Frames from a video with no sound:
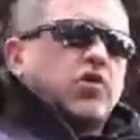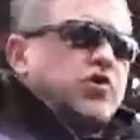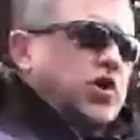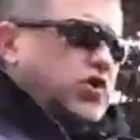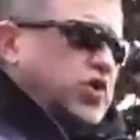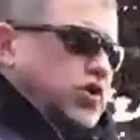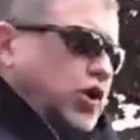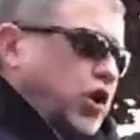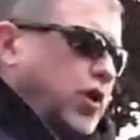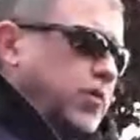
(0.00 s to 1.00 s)
just in
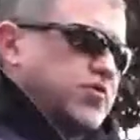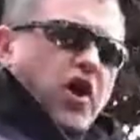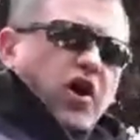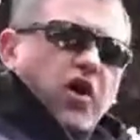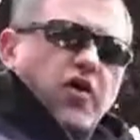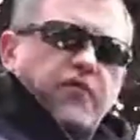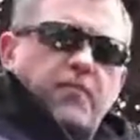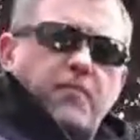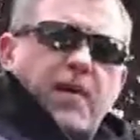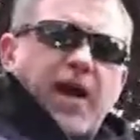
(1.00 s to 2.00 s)
terms of
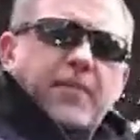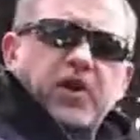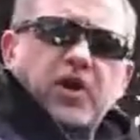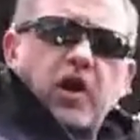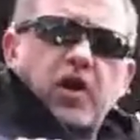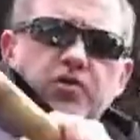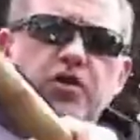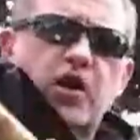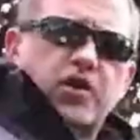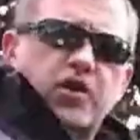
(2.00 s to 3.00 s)
mapping our,
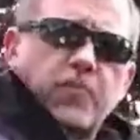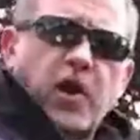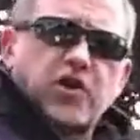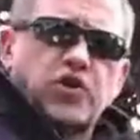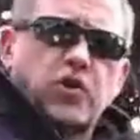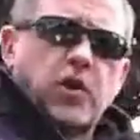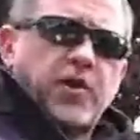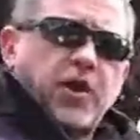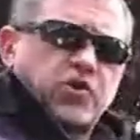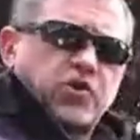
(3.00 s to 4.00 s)
our kickboxing or
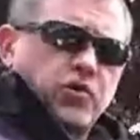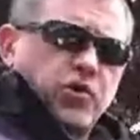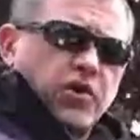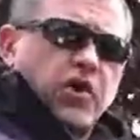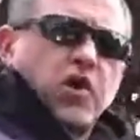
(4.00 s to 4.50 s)
Panantukan.